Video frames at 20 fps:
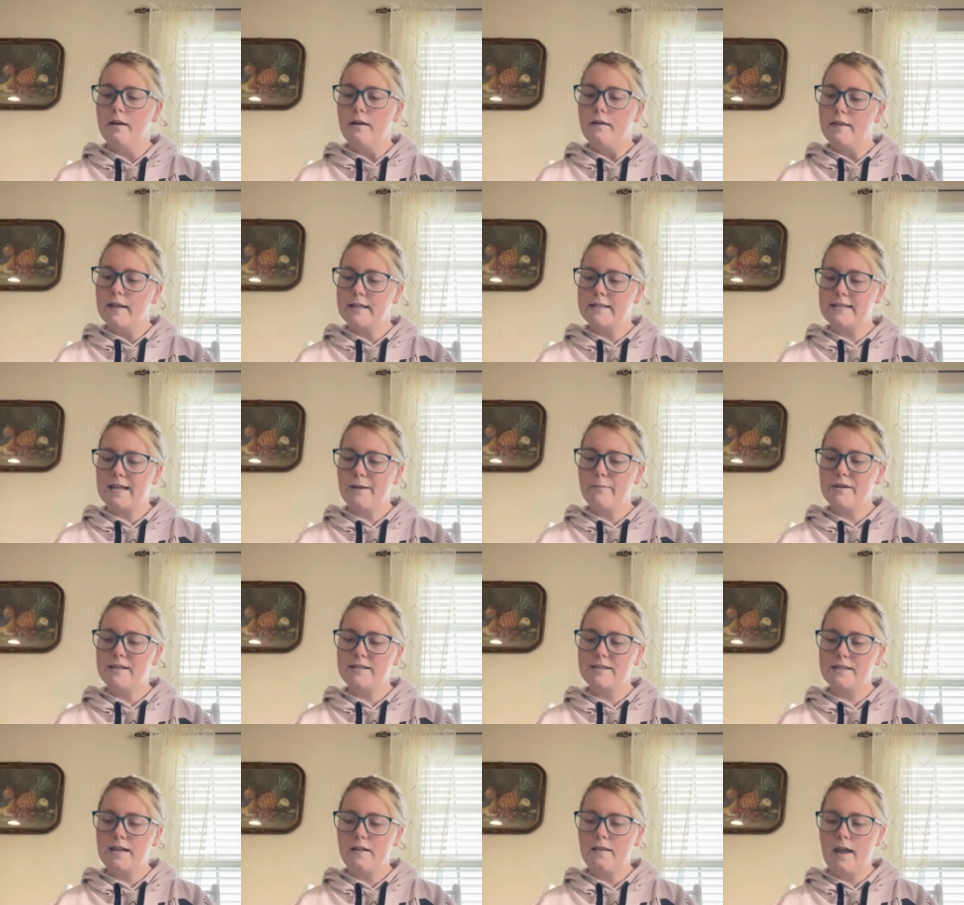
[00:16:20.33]
the same as
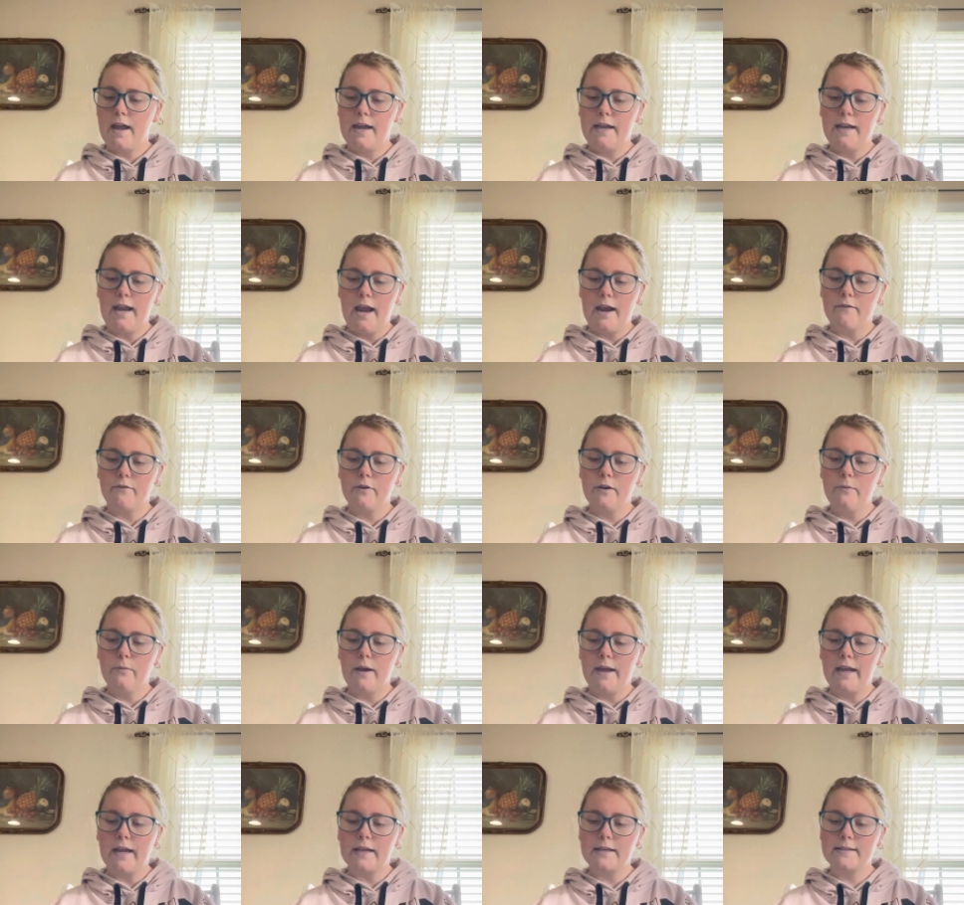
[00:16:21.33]
Stella in every
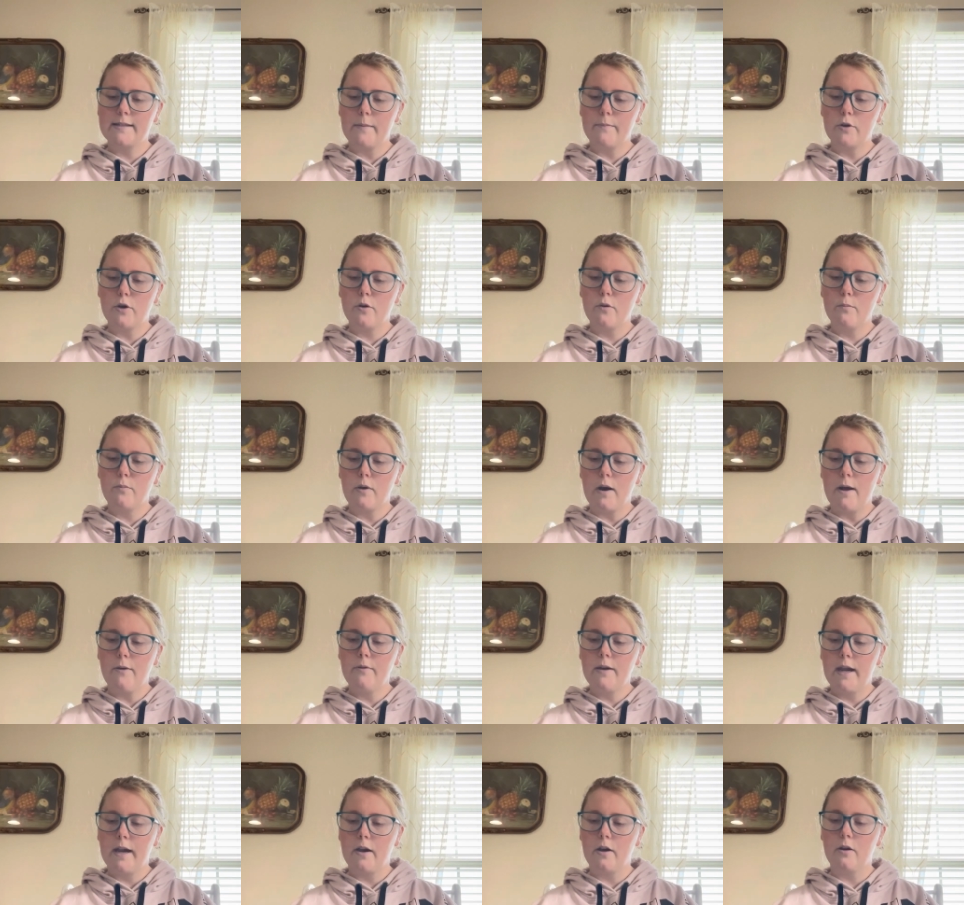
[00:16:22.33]
way except her brown
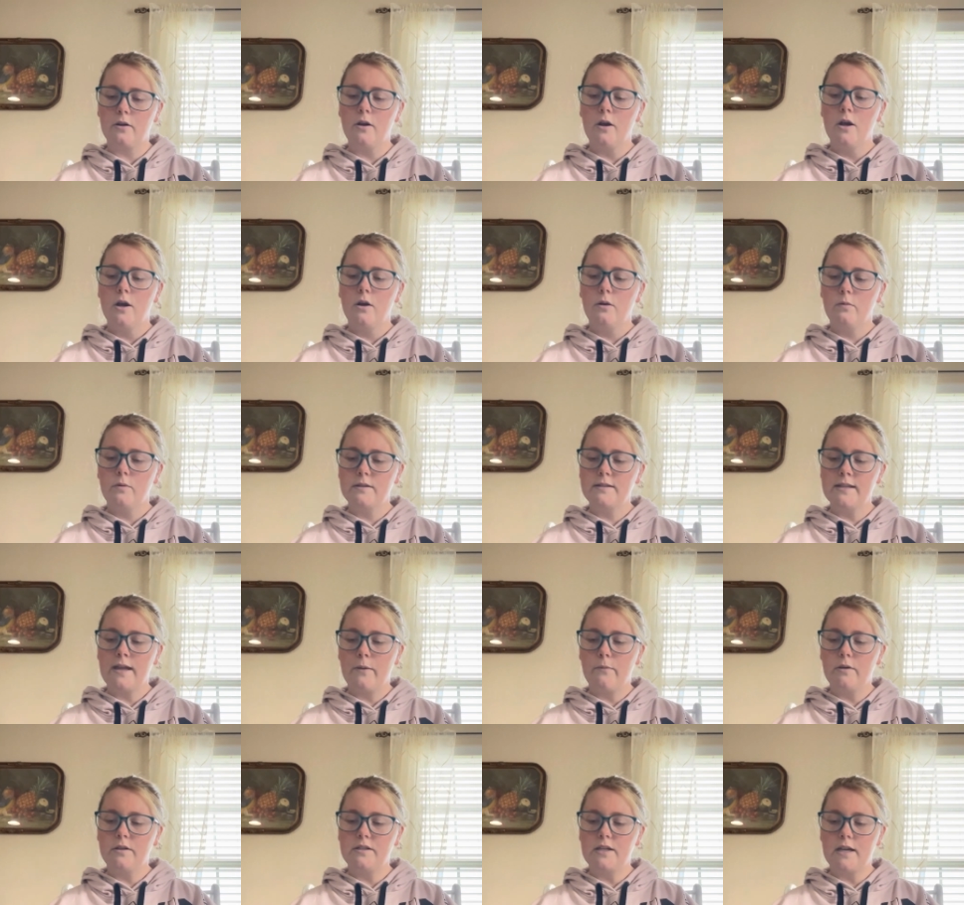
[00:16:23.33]
hair was
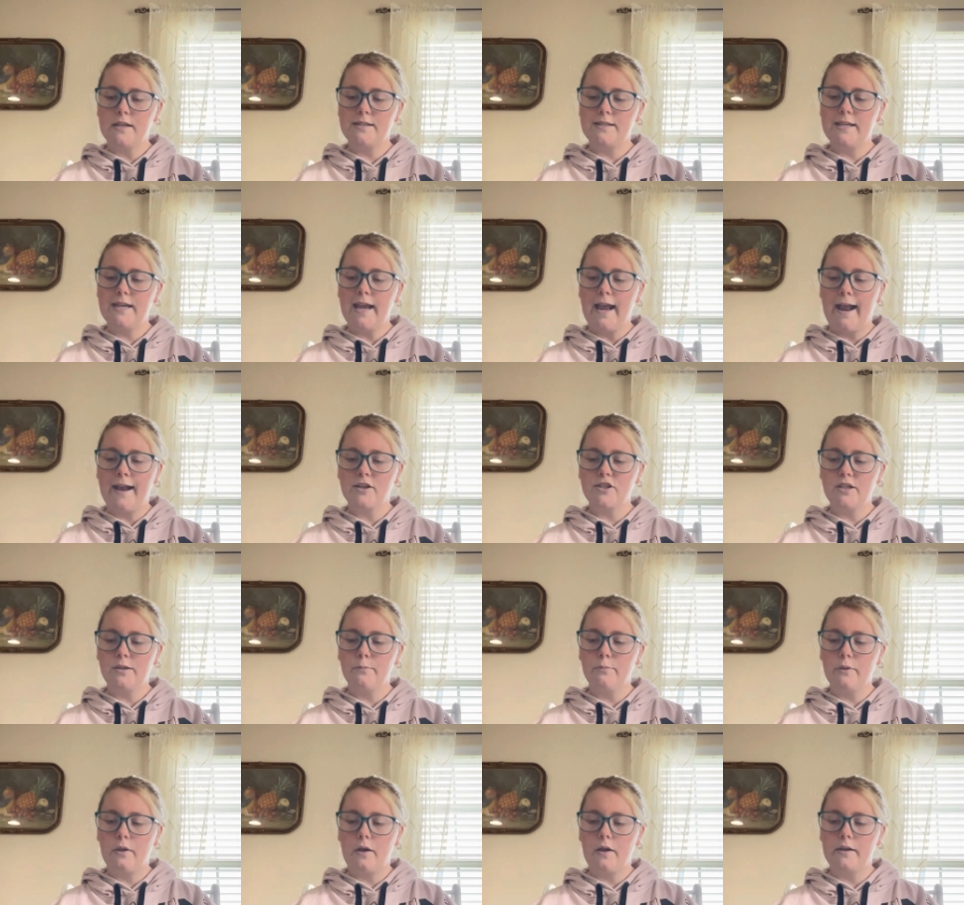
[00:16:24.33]
now a dusty, ashy
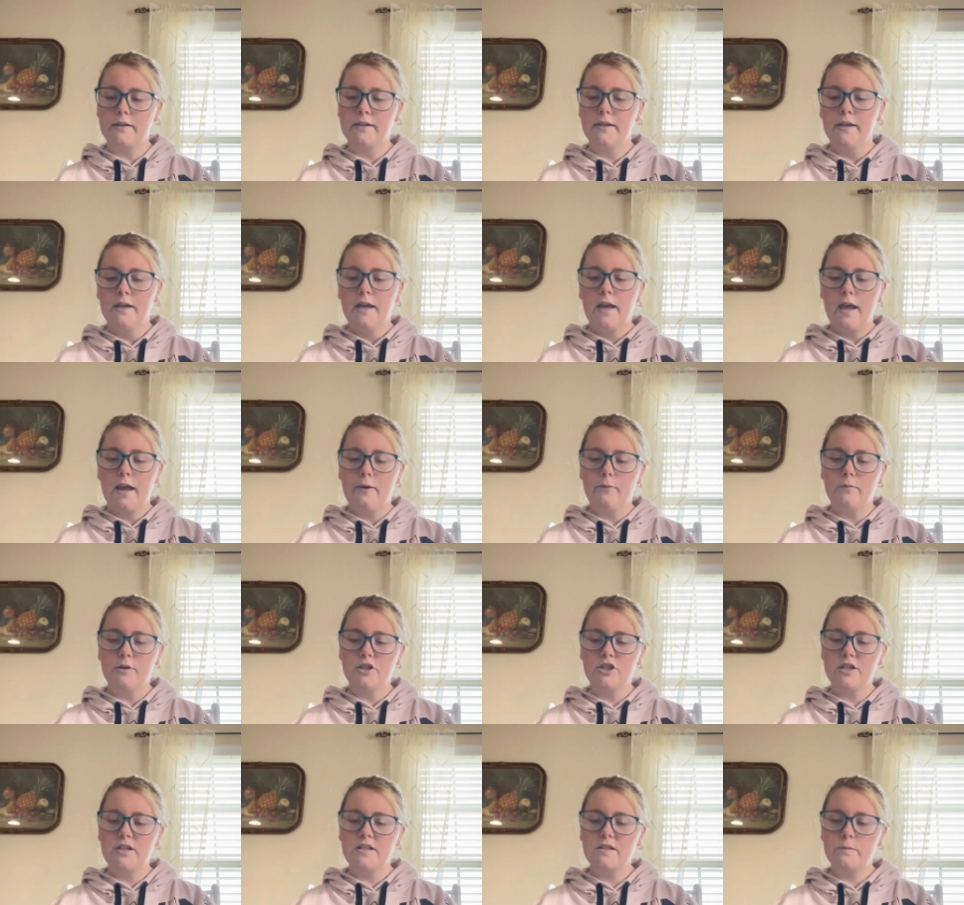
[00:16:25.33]
blonde, and when
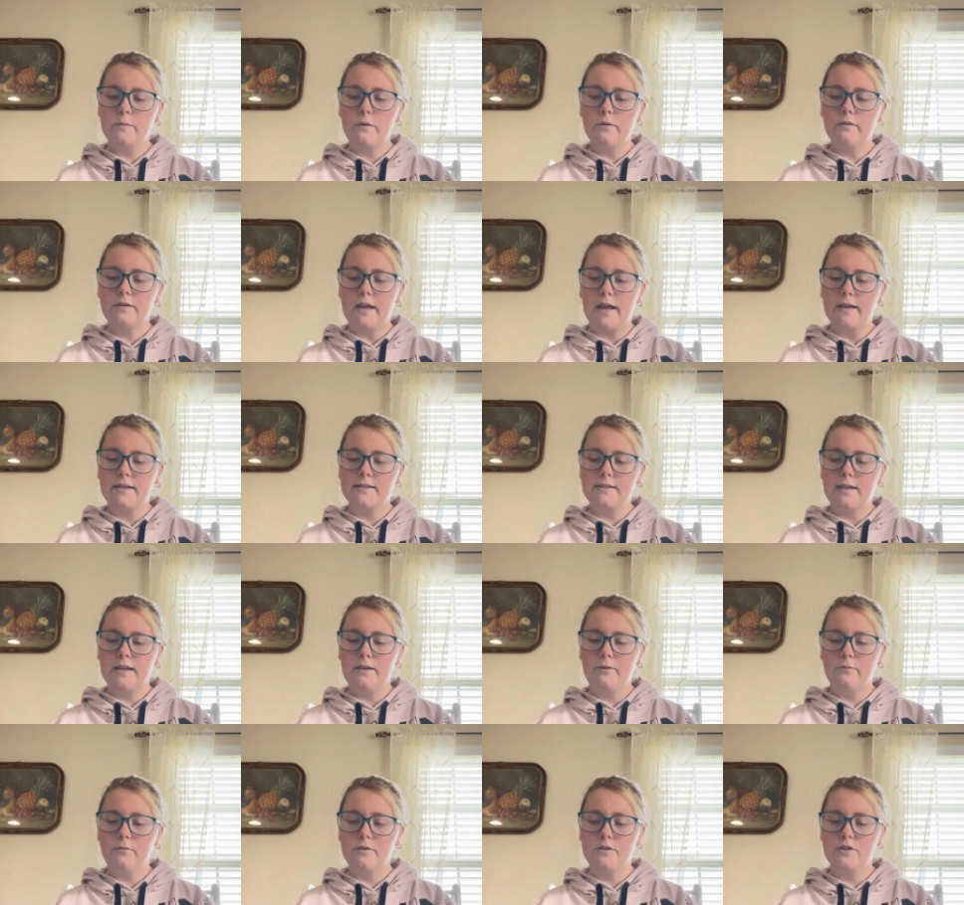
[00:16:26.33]
she spoke next,
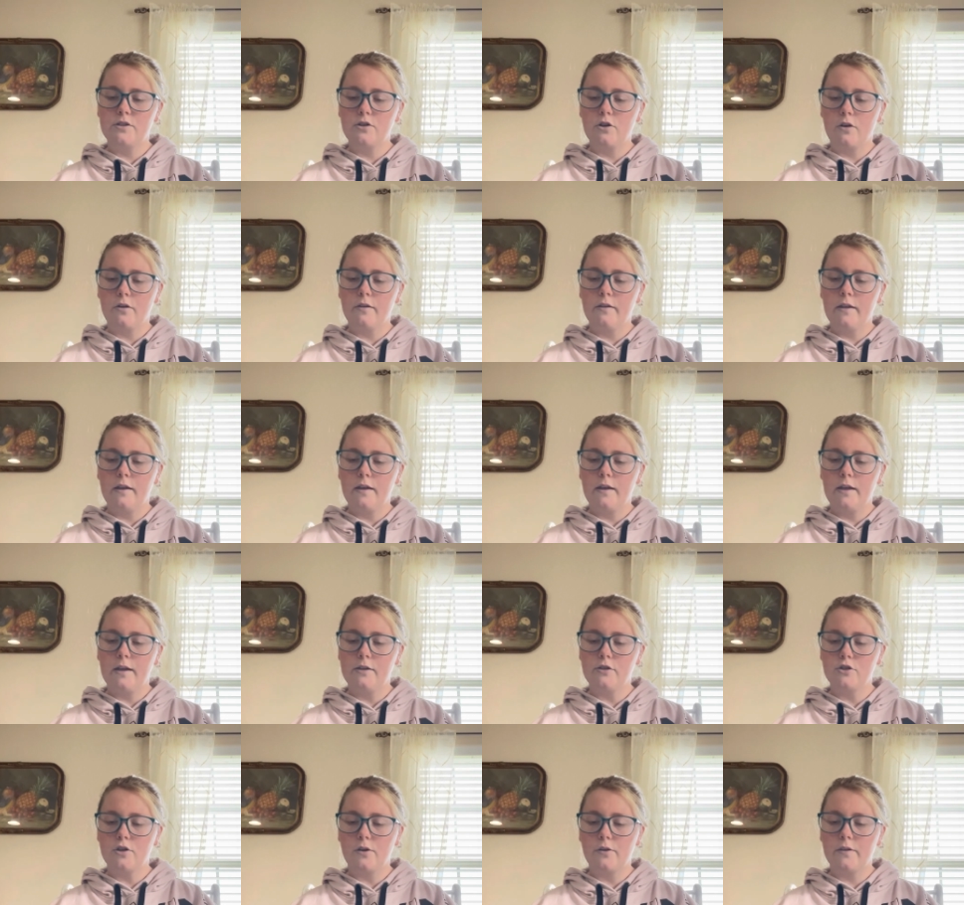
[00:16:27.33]
it was Charlie in
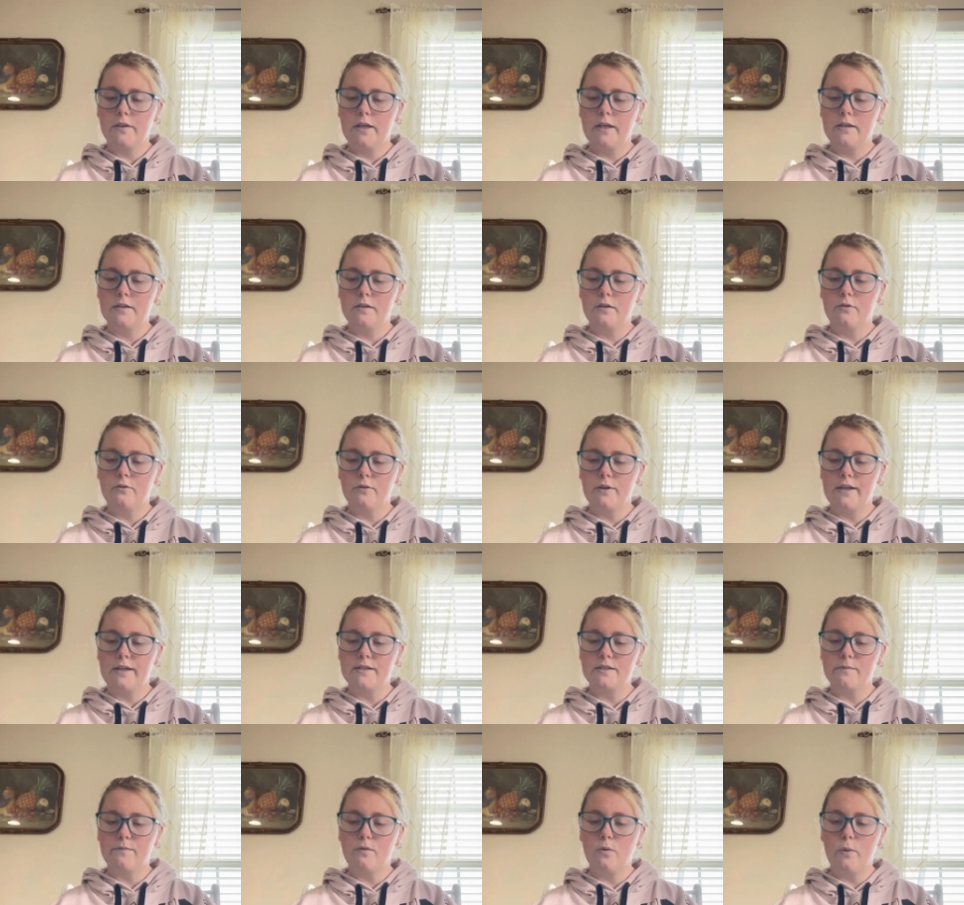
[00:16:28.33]
Charlie
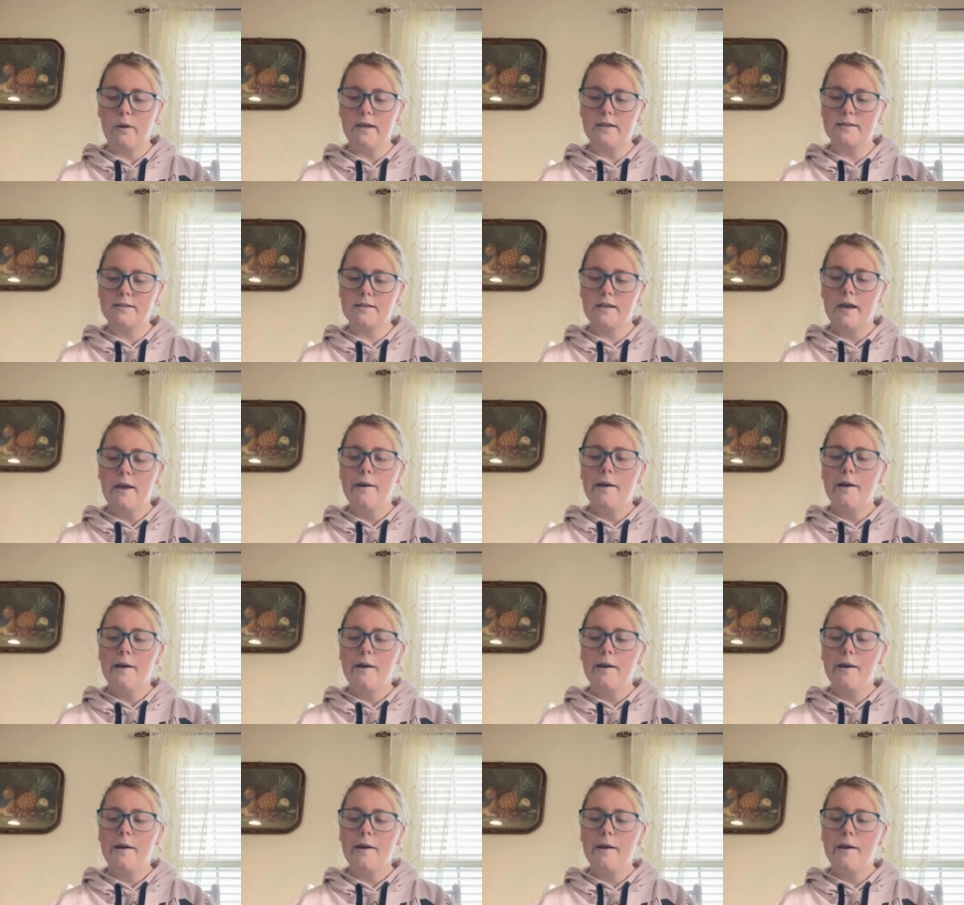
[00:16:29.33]
Green's voice.